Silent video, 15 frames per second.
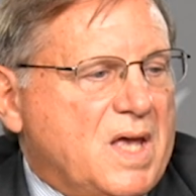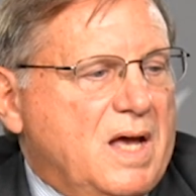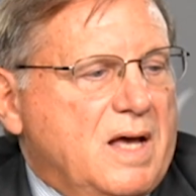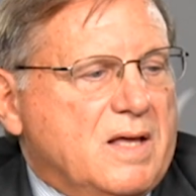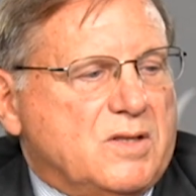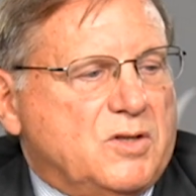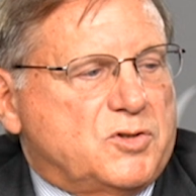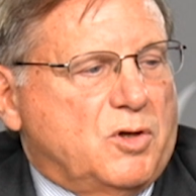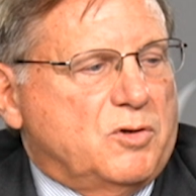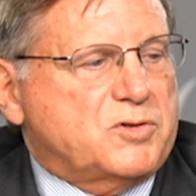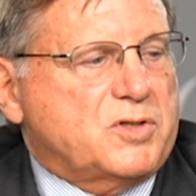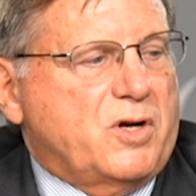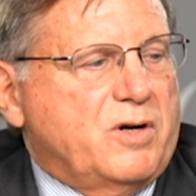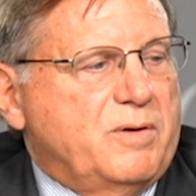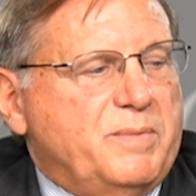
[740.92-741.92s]
The Social
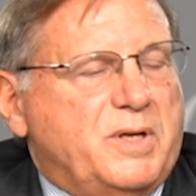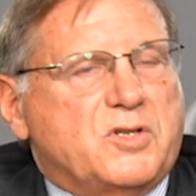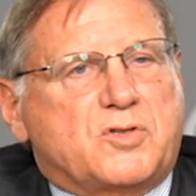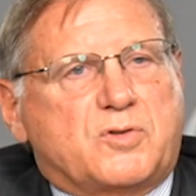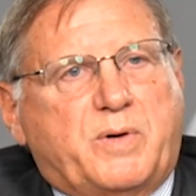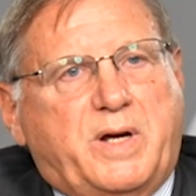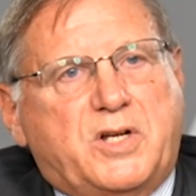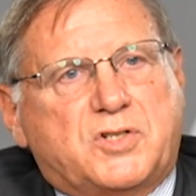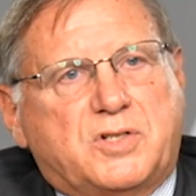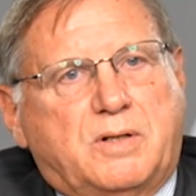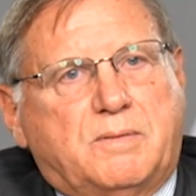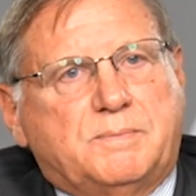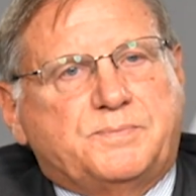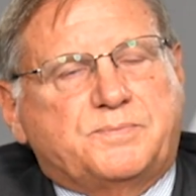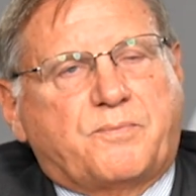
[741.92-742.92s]
Security
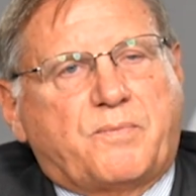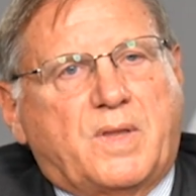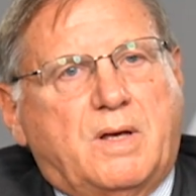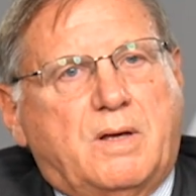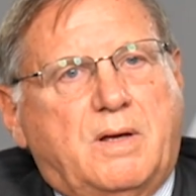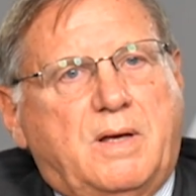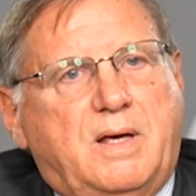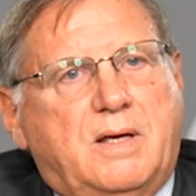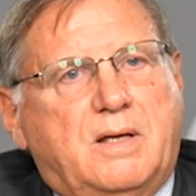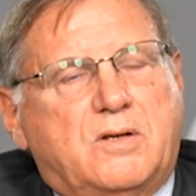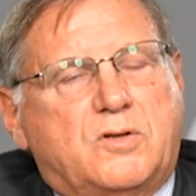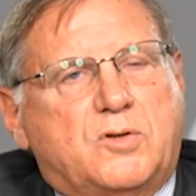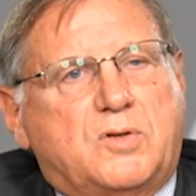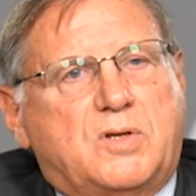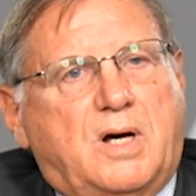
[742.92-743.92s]
Administration in
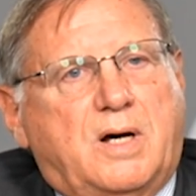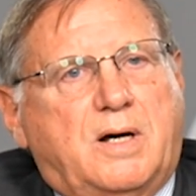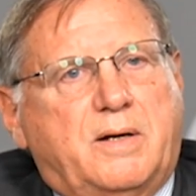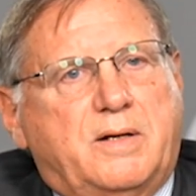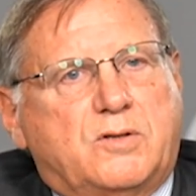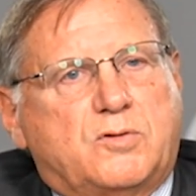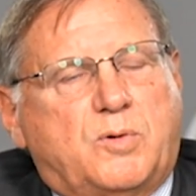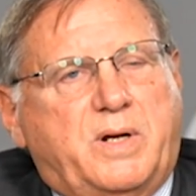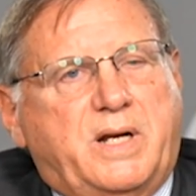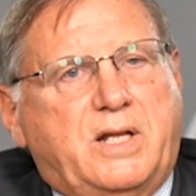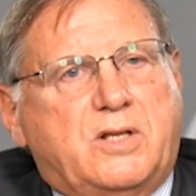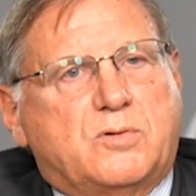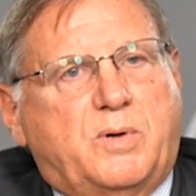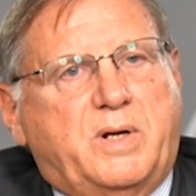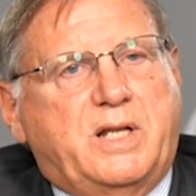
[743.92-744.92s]

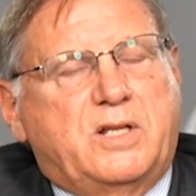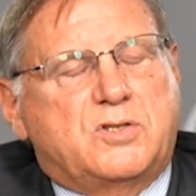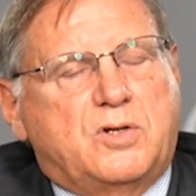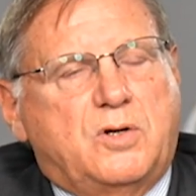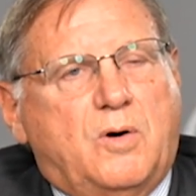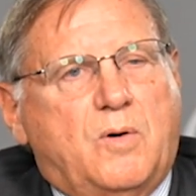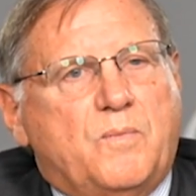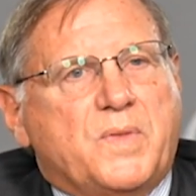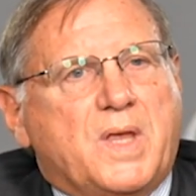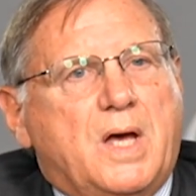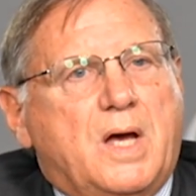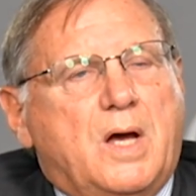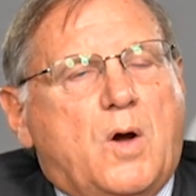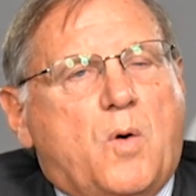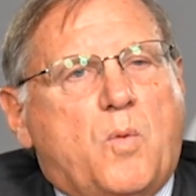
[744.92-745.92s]
2022
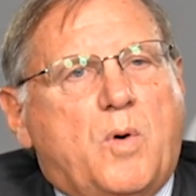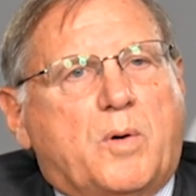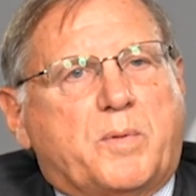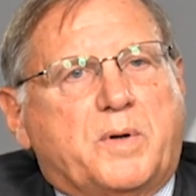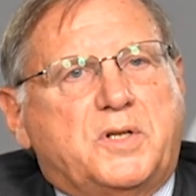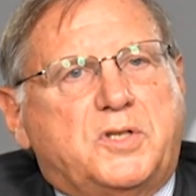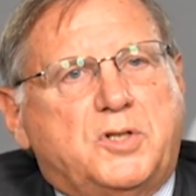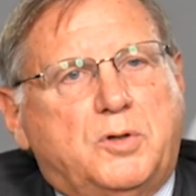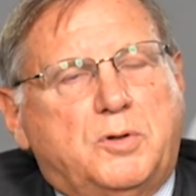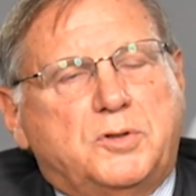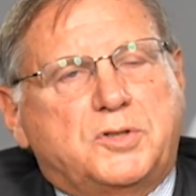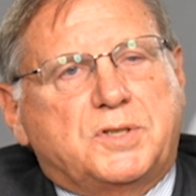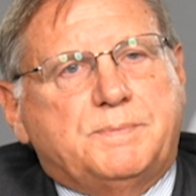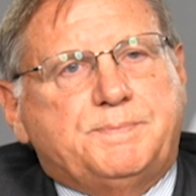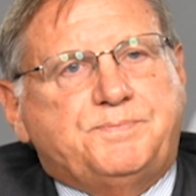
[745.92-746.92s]
will
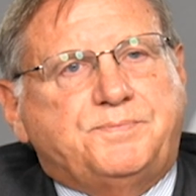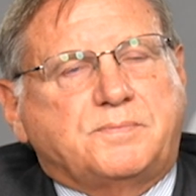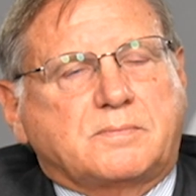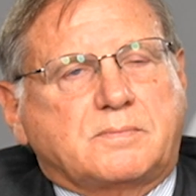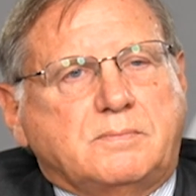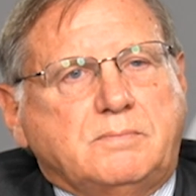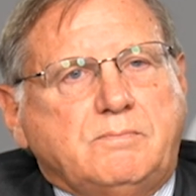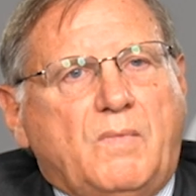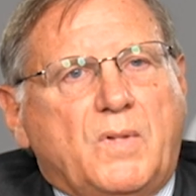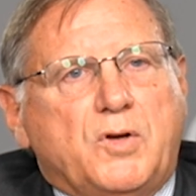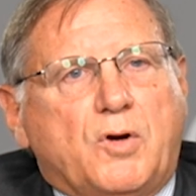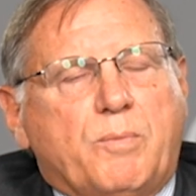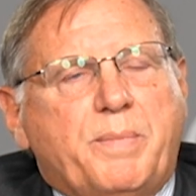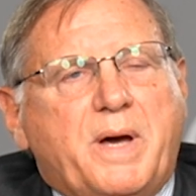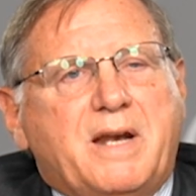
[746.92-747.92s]
reduce
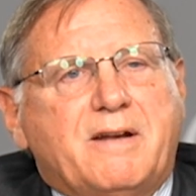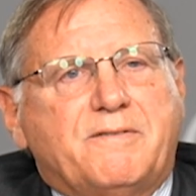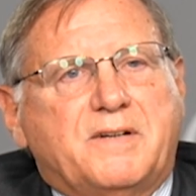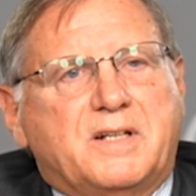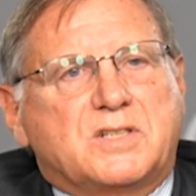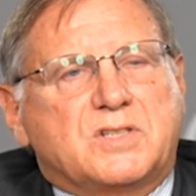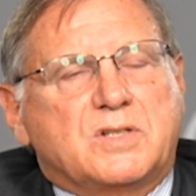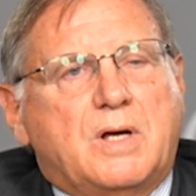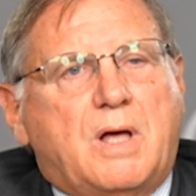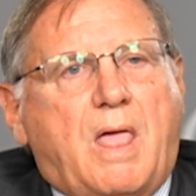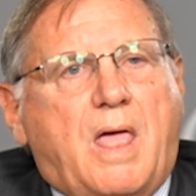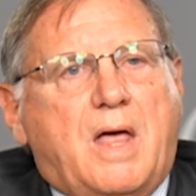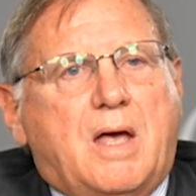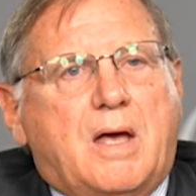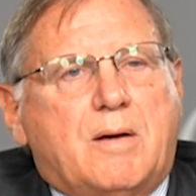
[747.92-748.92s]
your benefits
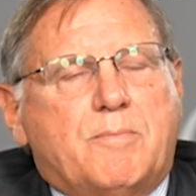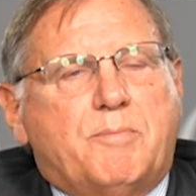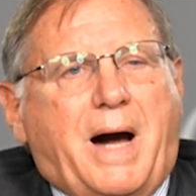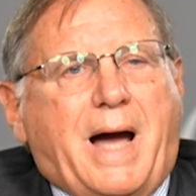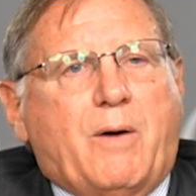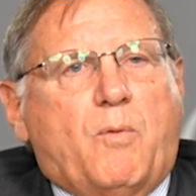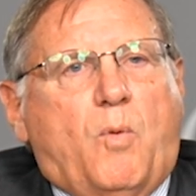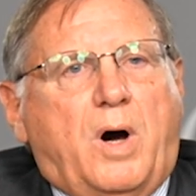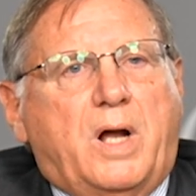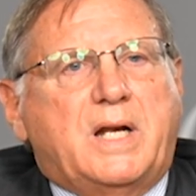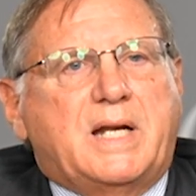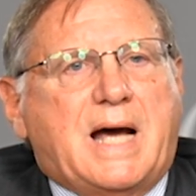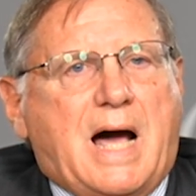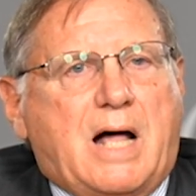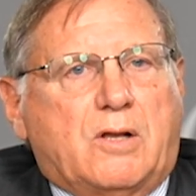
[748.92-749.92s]
by
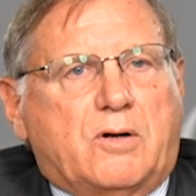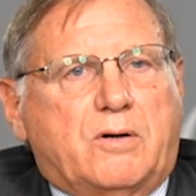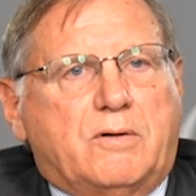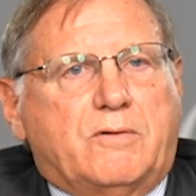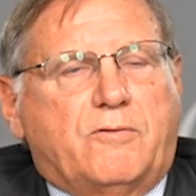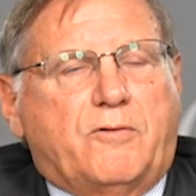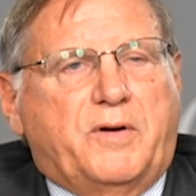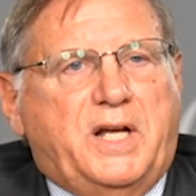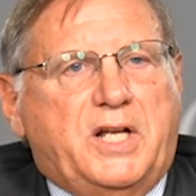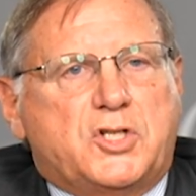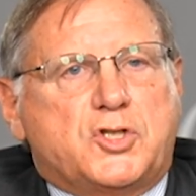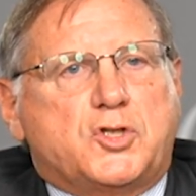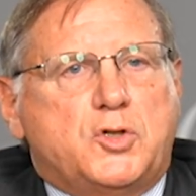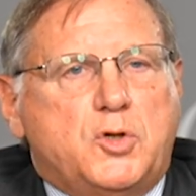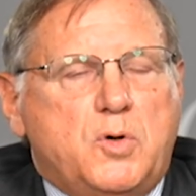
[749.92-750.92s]
$1 for
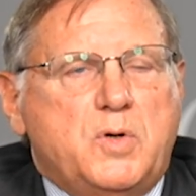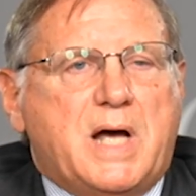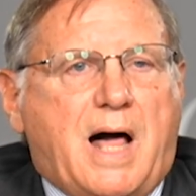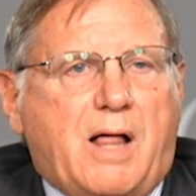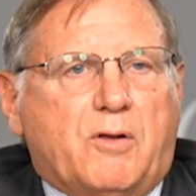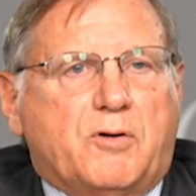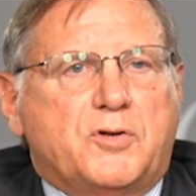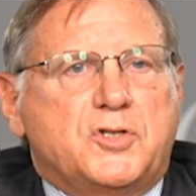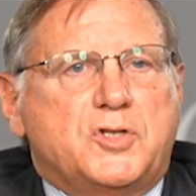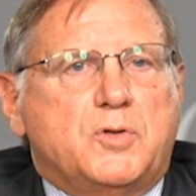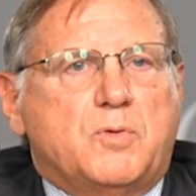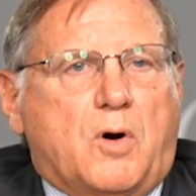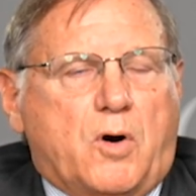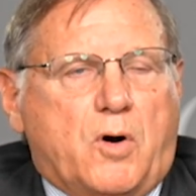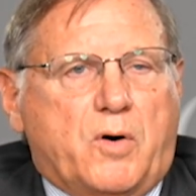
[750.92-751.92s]
each $2
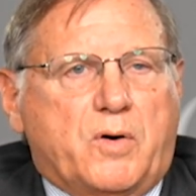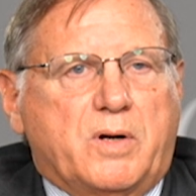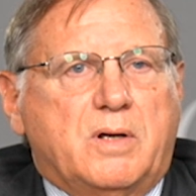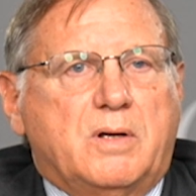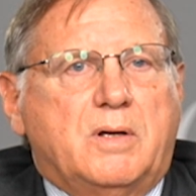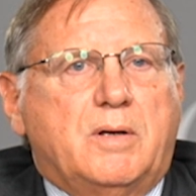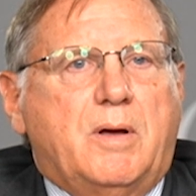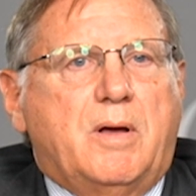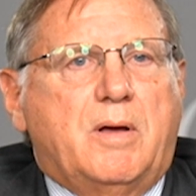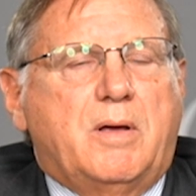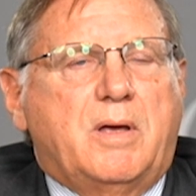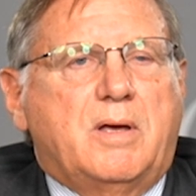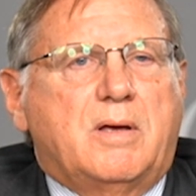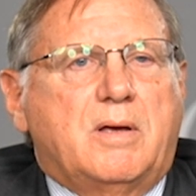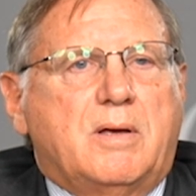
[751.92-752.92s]
you earn
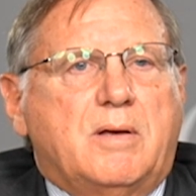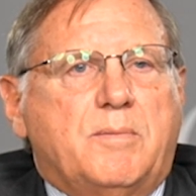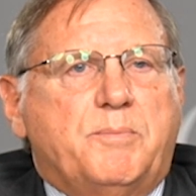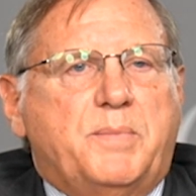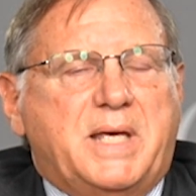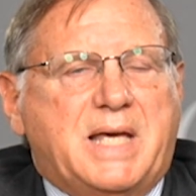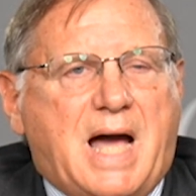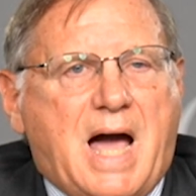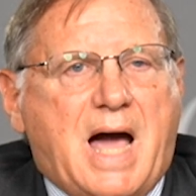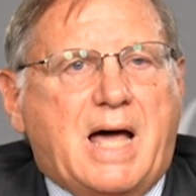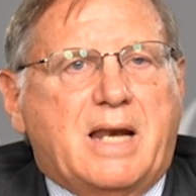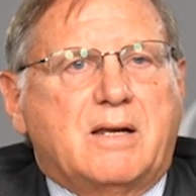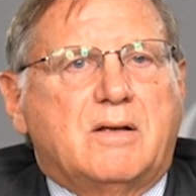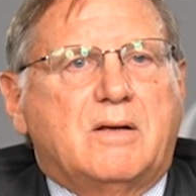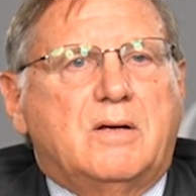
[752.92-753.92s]

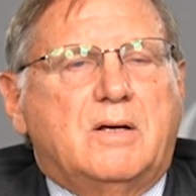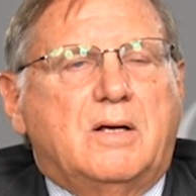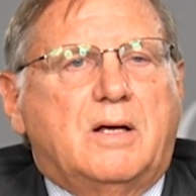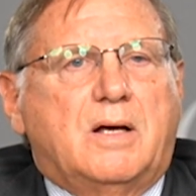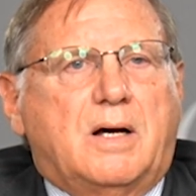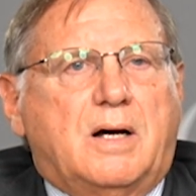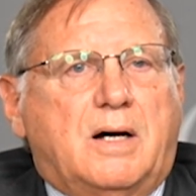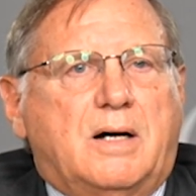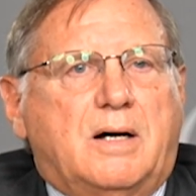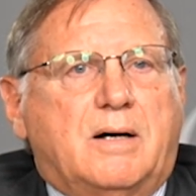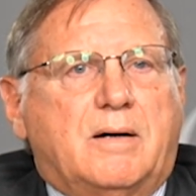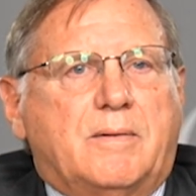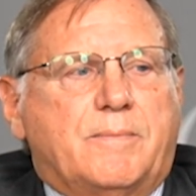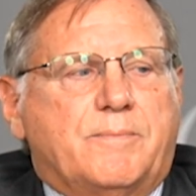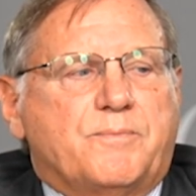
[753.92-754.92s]
beyond
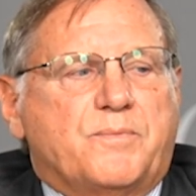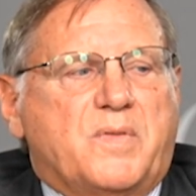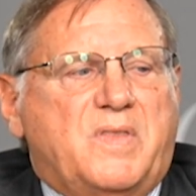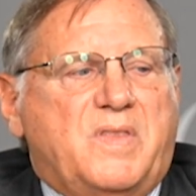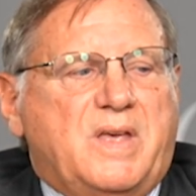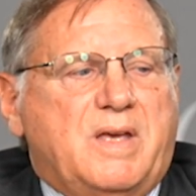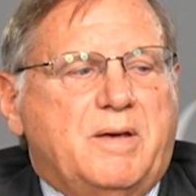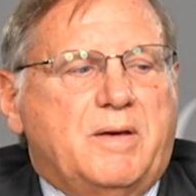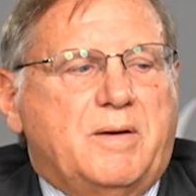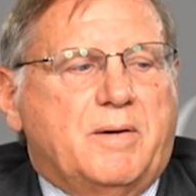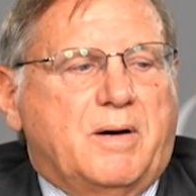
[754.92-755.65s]
the